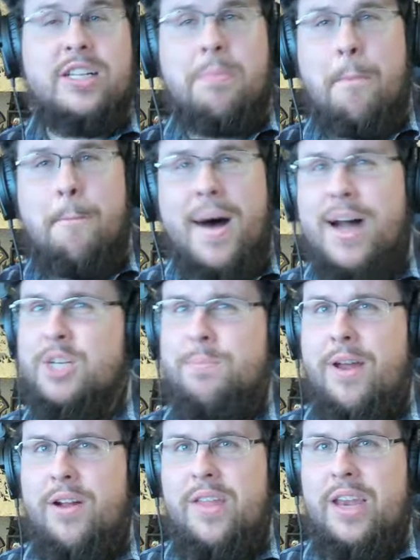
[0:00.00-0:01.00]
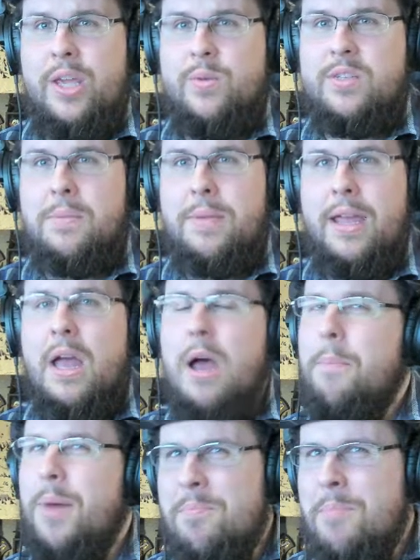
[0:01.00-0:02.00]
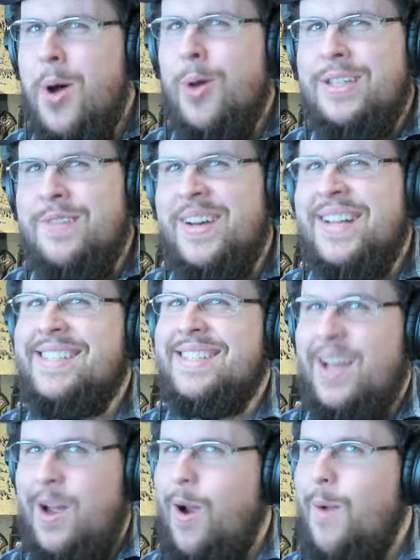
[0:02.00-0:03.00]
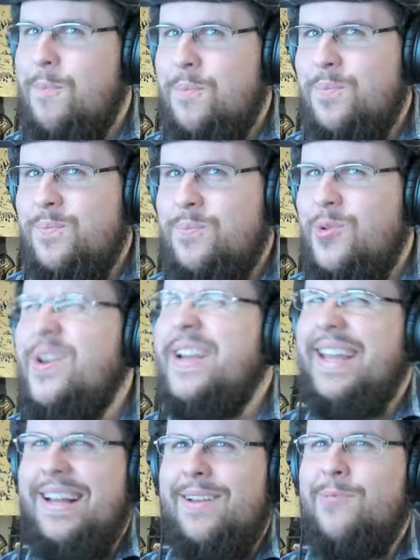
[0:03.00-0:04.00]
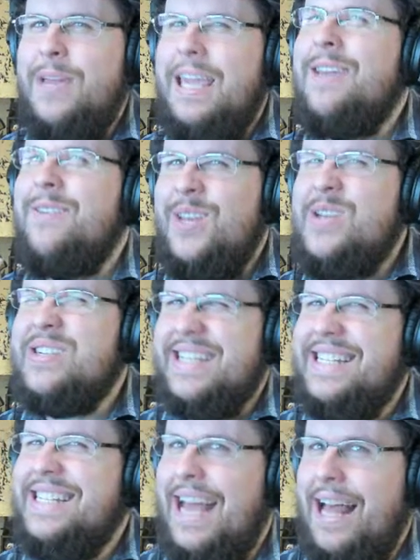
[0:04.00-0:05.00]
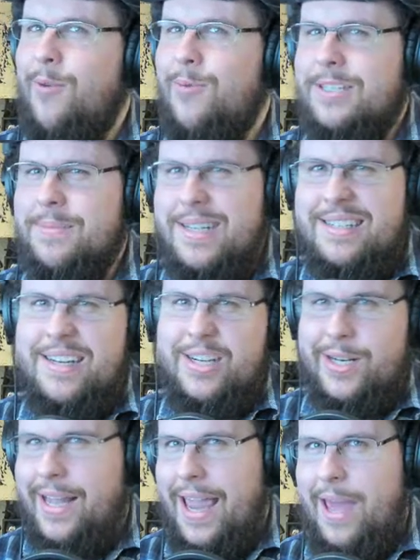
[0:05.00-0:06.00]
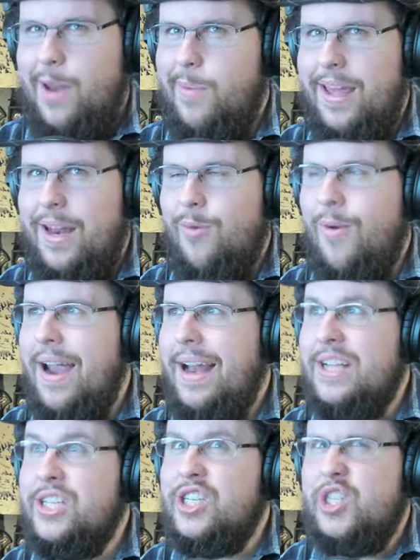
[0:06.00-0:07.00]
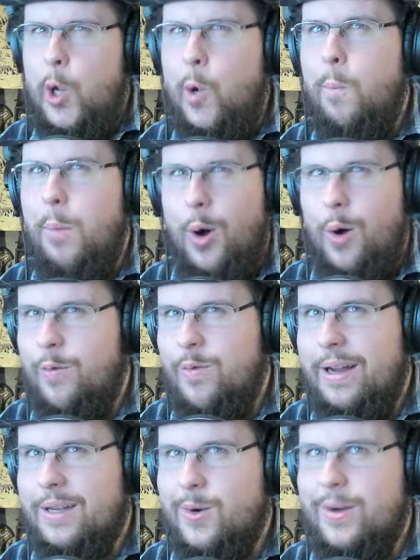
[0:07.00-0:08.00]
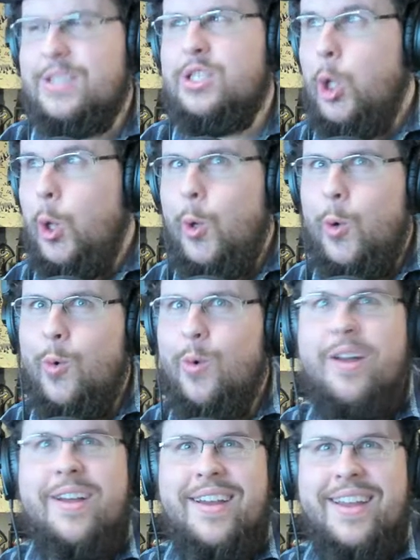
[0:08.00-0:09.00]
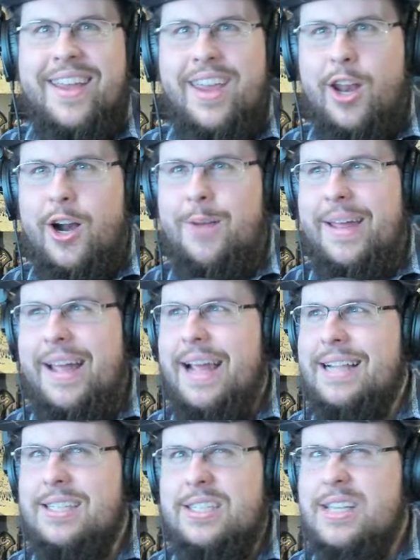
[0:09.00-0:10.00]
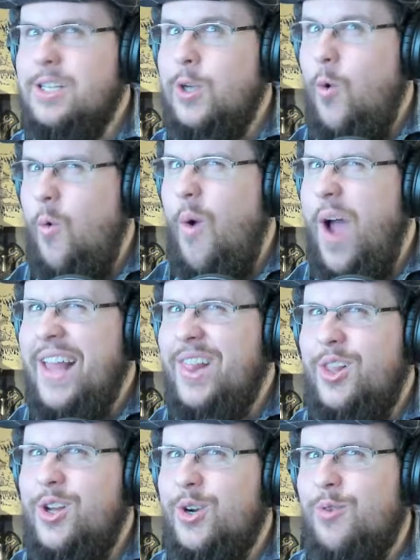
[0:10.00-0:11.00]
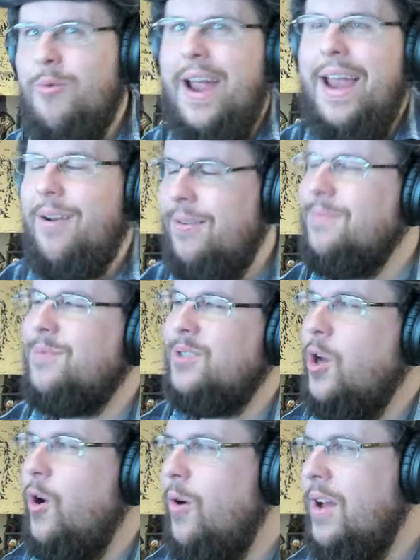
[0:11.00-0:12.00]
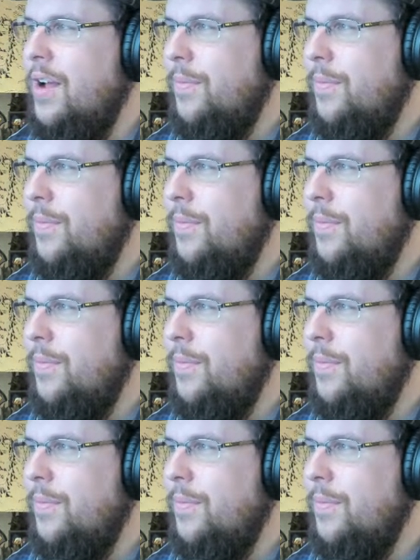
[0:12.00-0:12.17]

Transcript: is much better than it used to be, but most of us are we can usually tell when something's digitally animated, right? It's just too perfect, or it's too, you know what I mean? It just doesn't quite look right. So